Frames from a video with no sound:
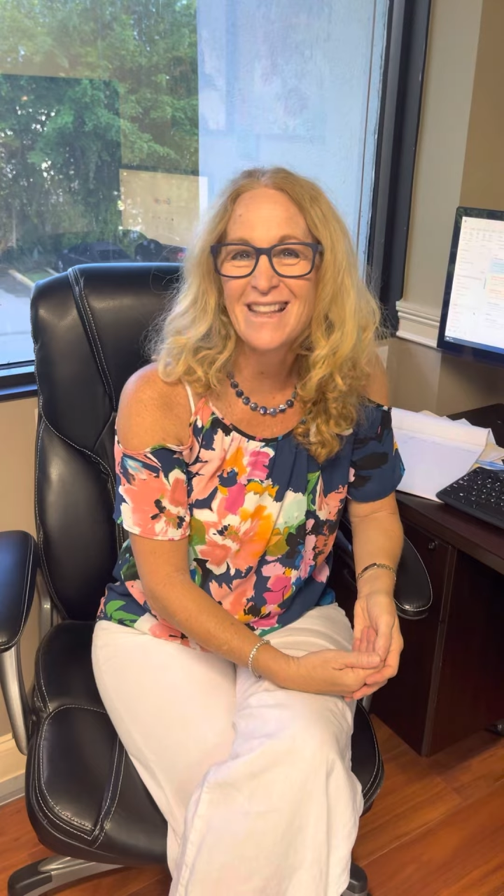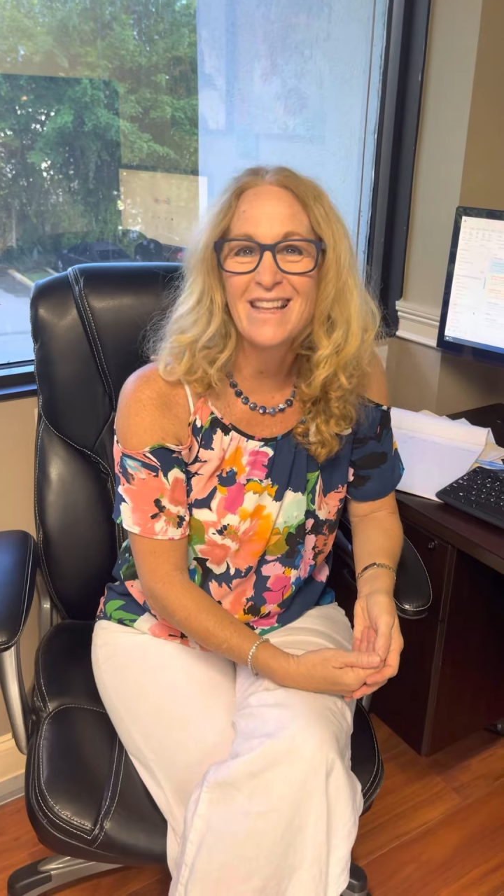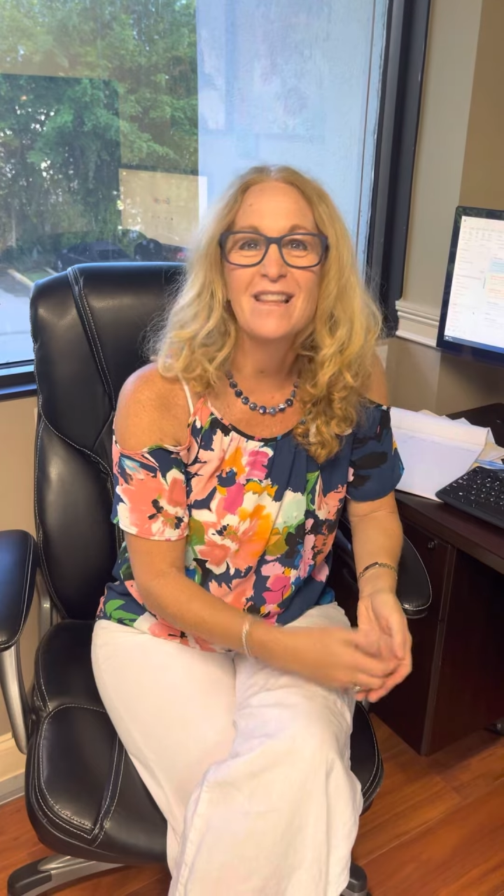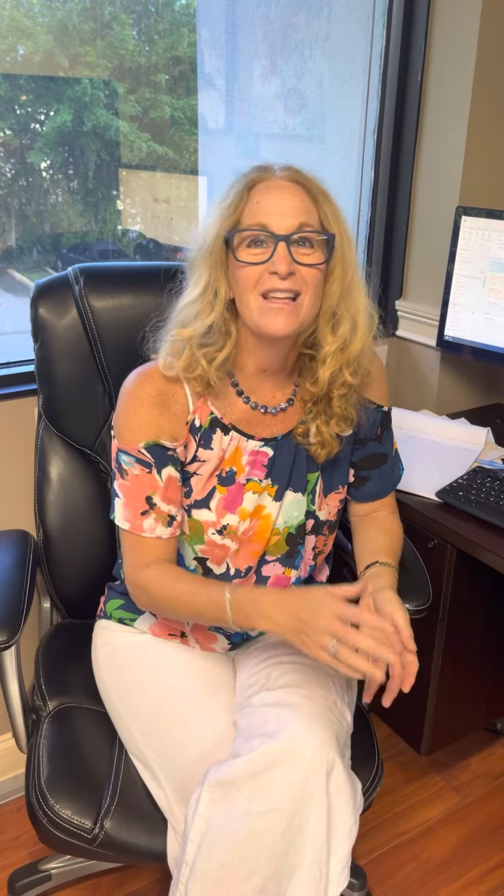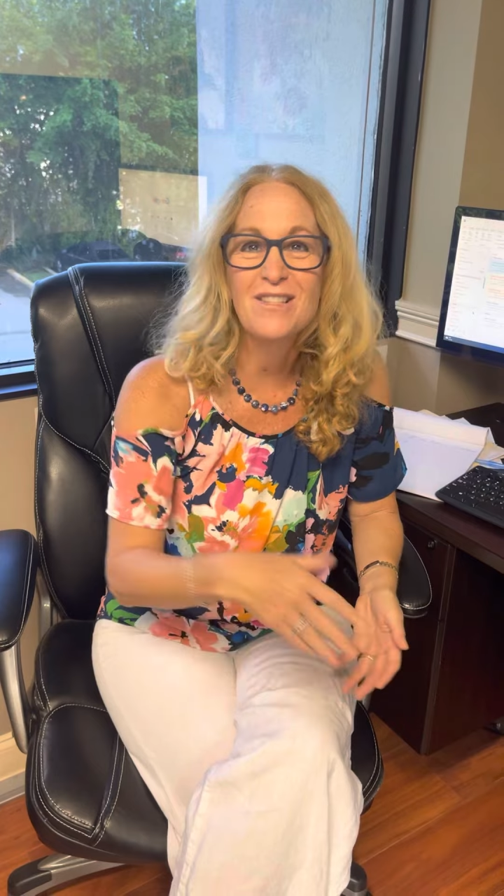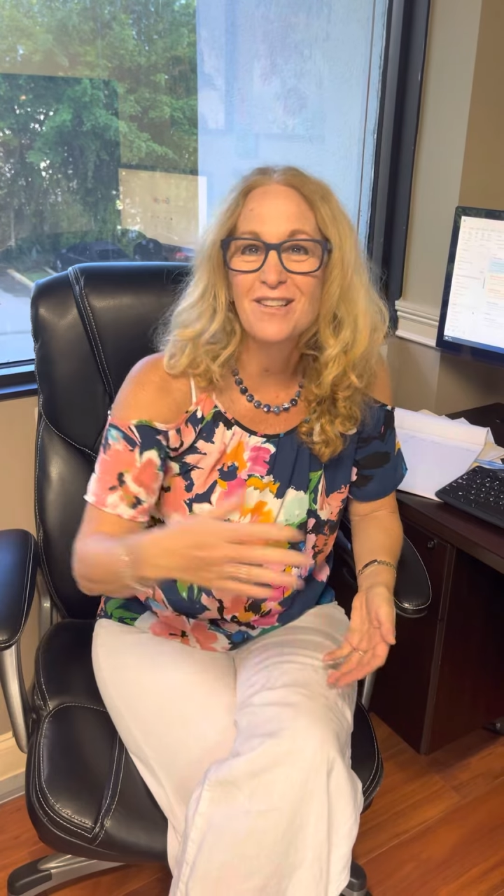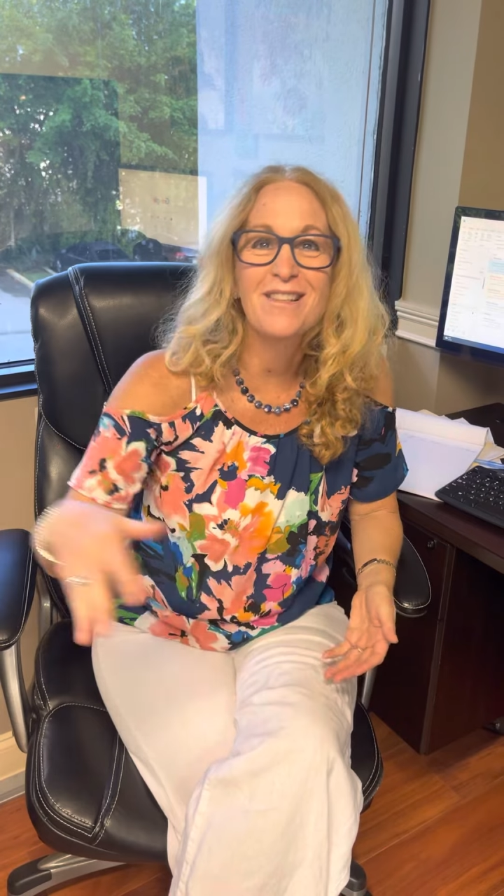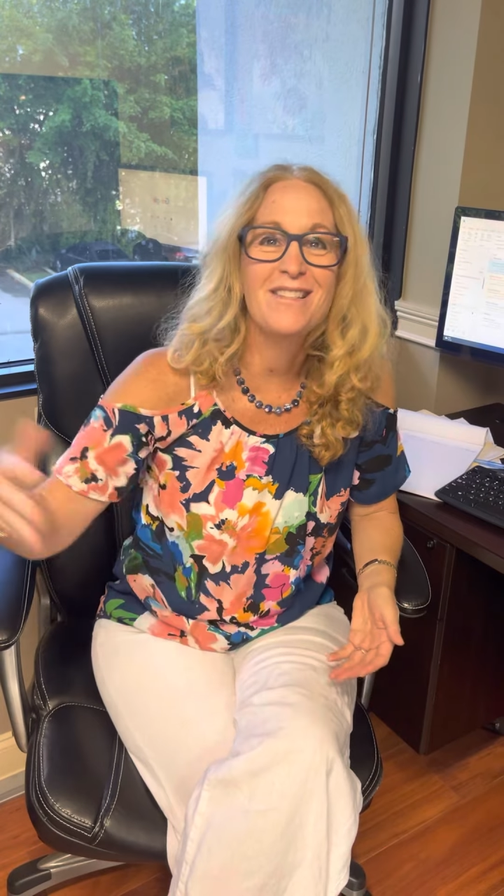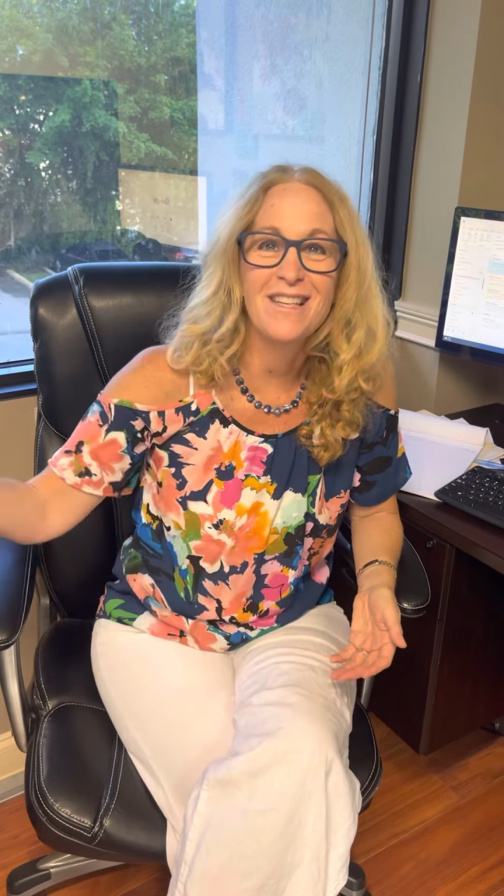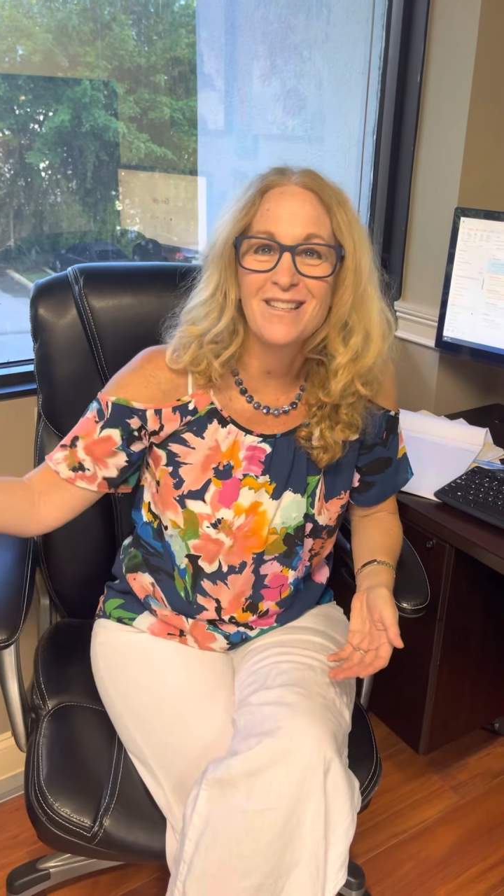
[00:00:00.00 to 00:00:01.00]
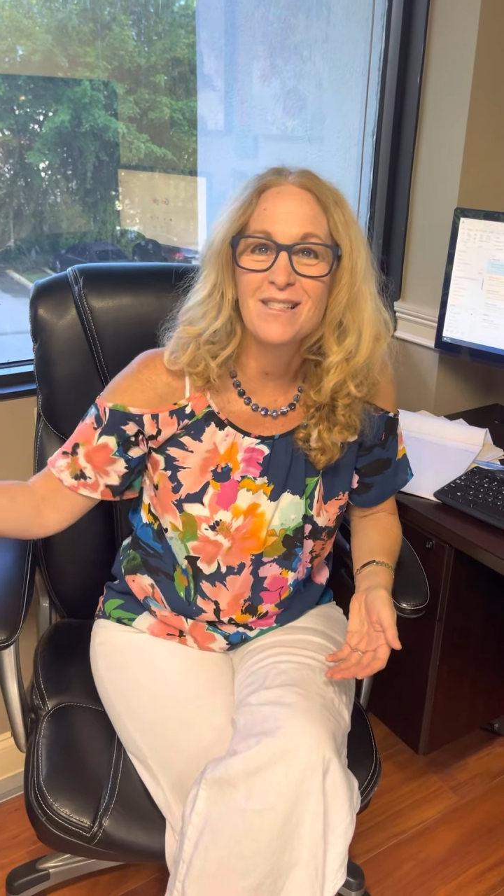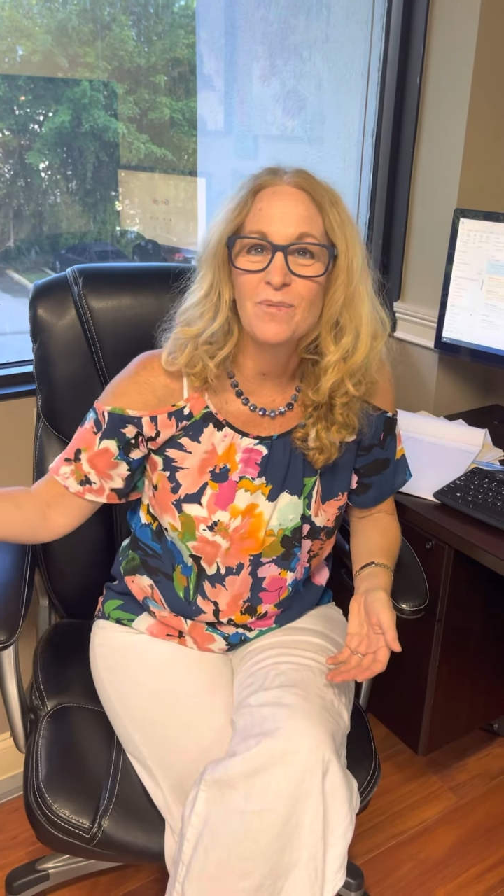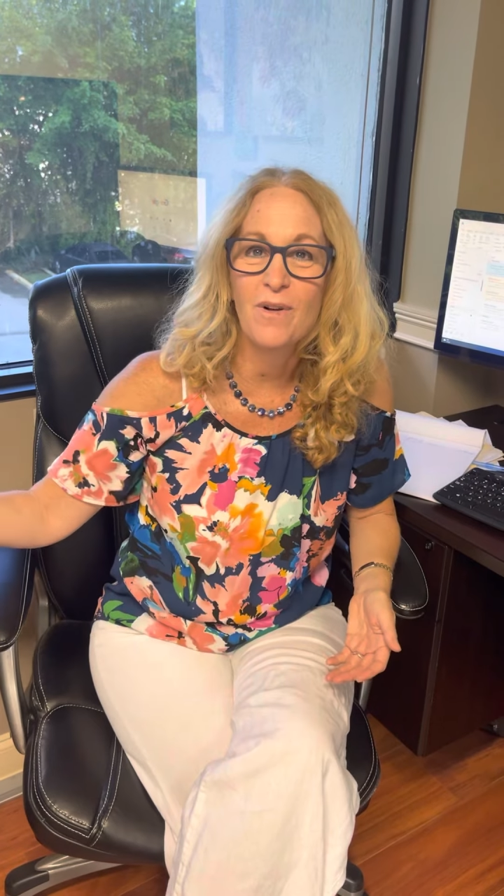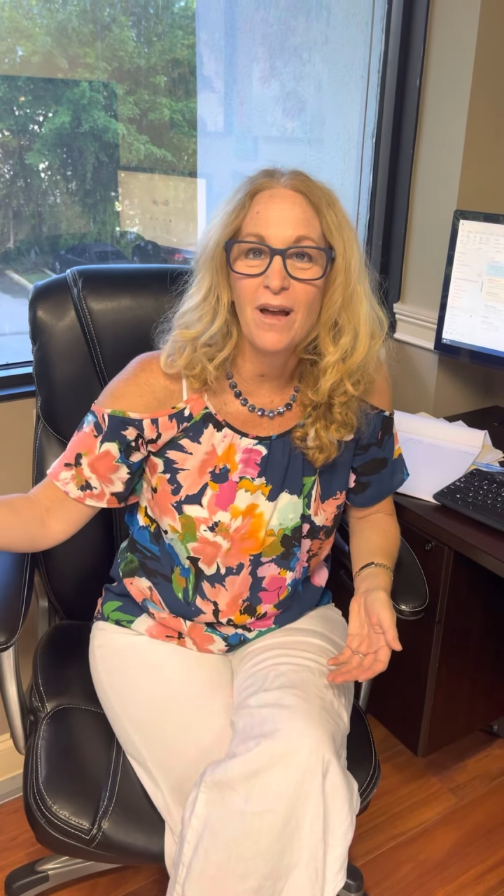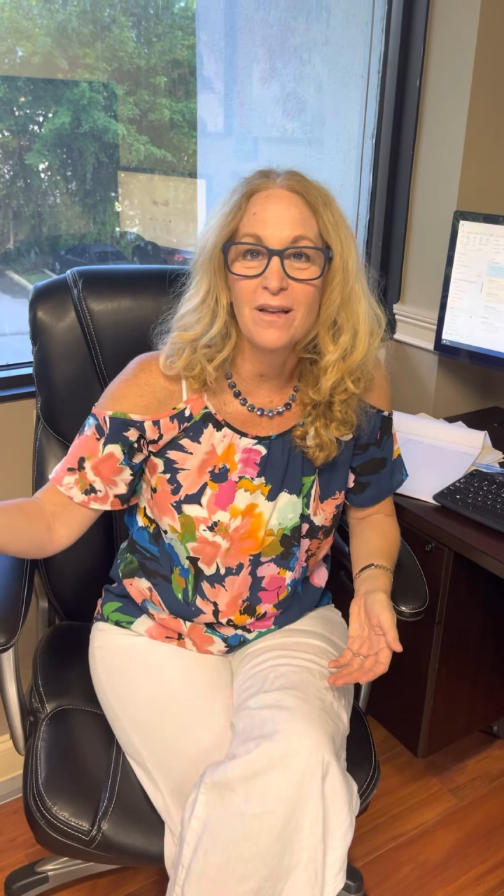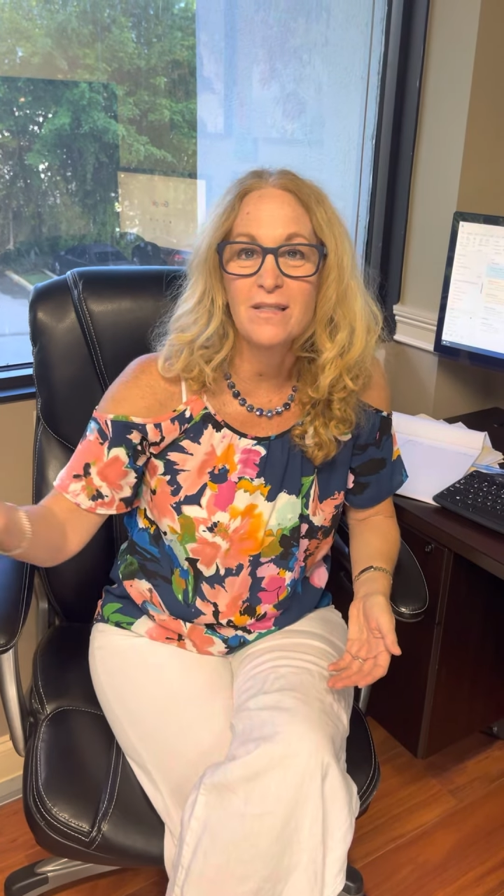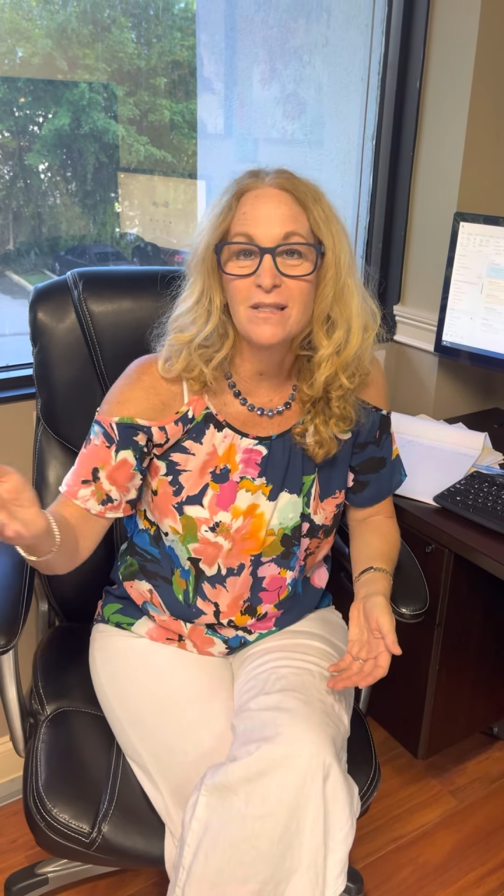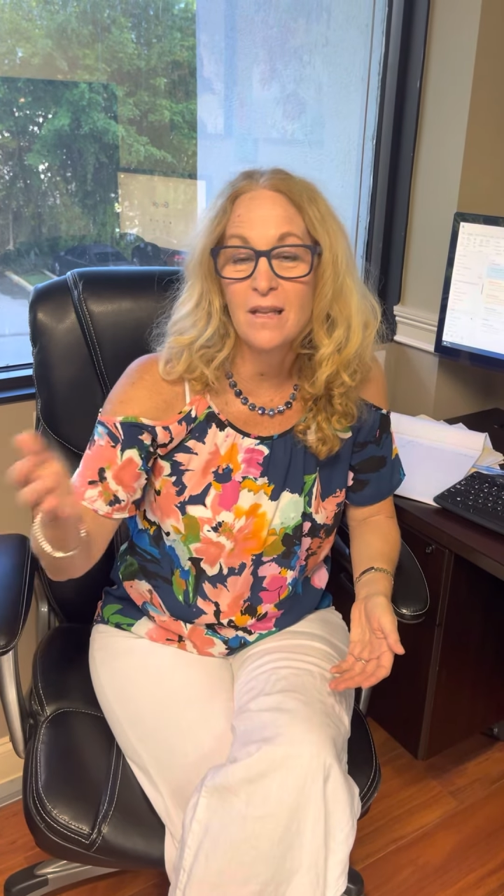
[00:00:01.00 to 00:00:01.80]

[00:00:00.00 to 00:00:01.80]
that they took the deal somewhere else,